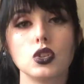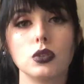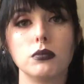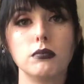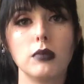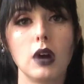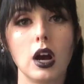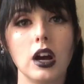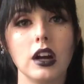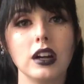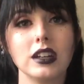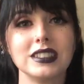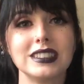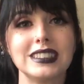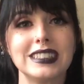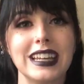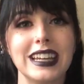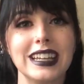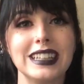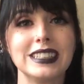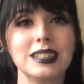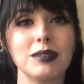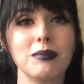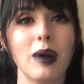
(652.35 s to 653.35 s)
So Mars
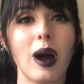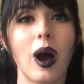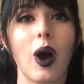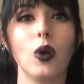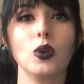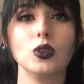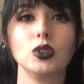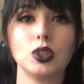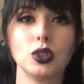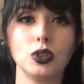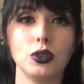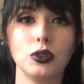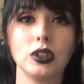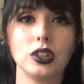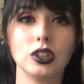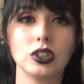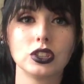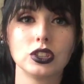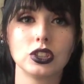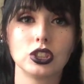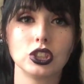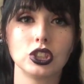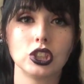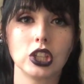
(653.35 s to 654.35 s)
takes about 2
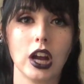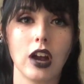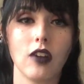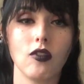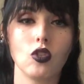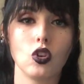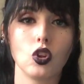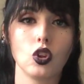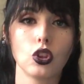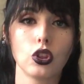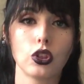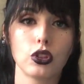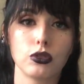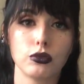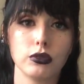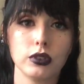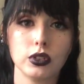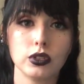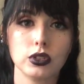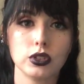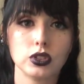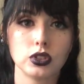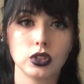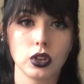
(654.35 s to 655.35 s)
years to travel
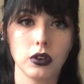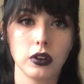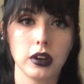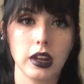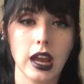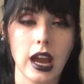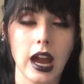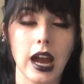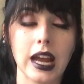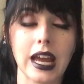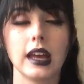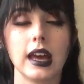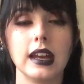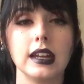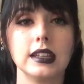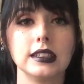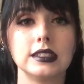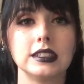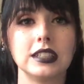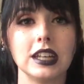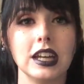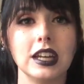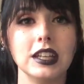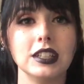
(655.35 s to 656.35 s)
through the zodiac, and it
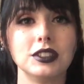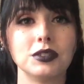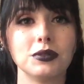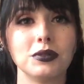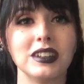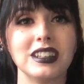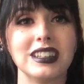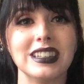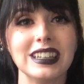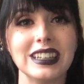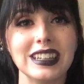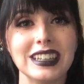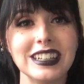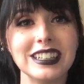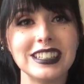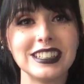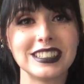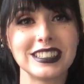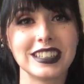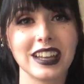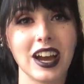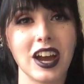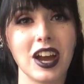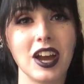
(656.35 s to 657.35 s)
stays with each
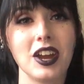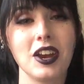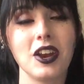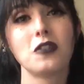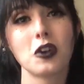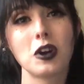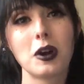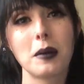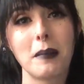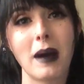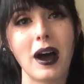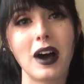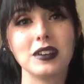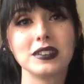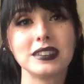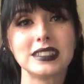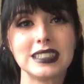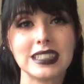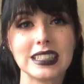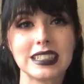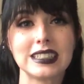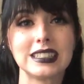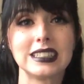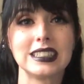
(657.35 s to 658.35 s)
sign for about
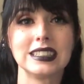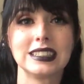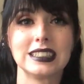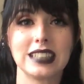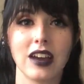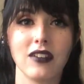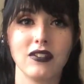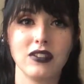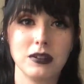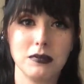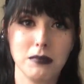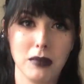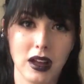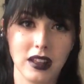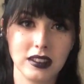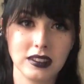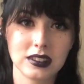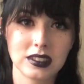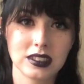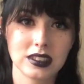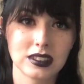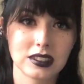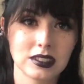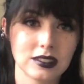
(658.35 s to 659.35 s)
6 to 7
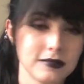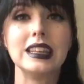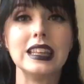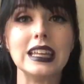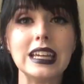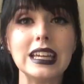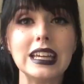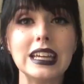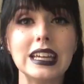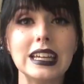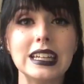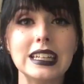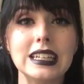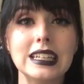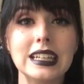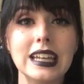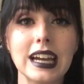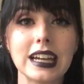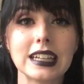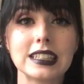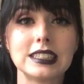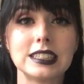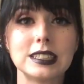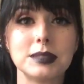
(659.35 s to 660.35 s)
months. The
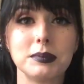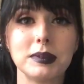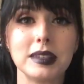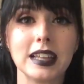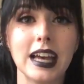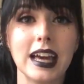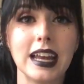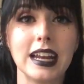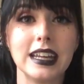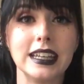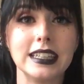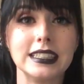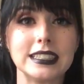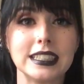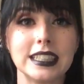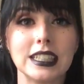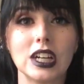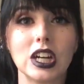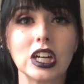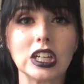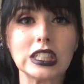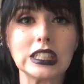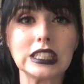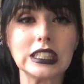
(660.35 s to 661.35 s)
next planet
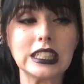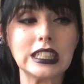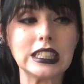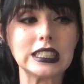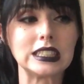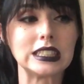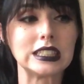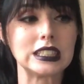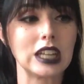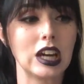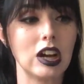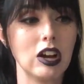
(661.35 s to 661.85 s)
in our list